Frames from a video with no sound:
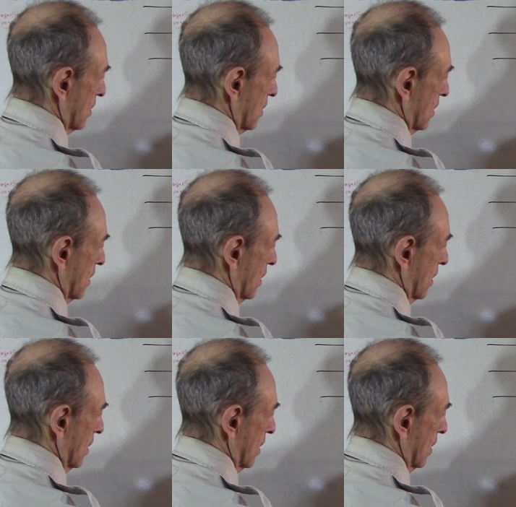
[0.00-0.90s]

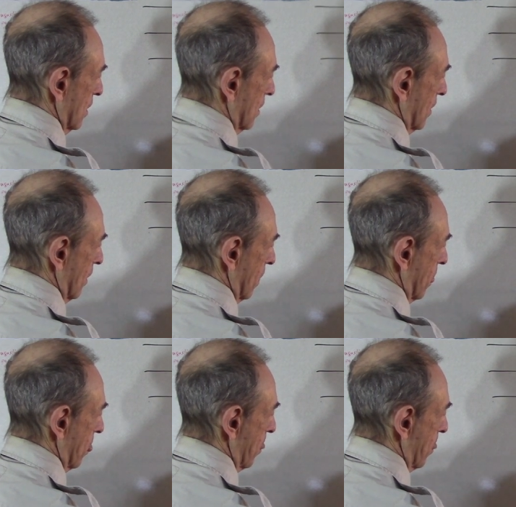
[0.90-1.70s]
(no one is talking)